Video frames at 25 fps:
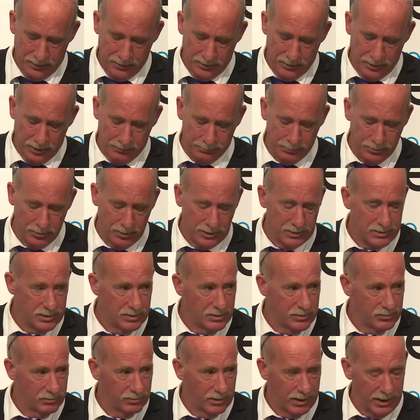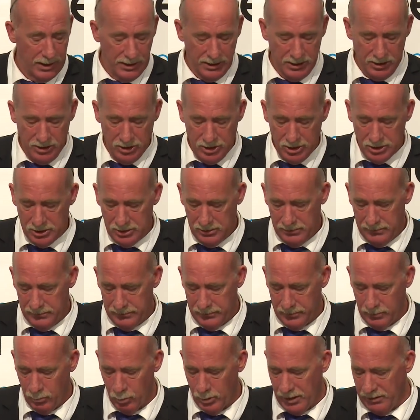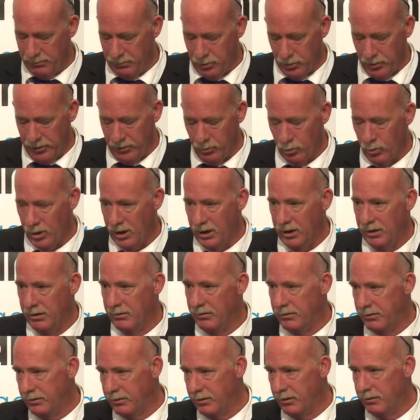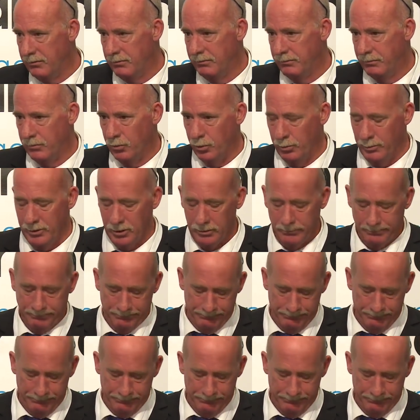Our prices ranged from 1.1 to 4 mil.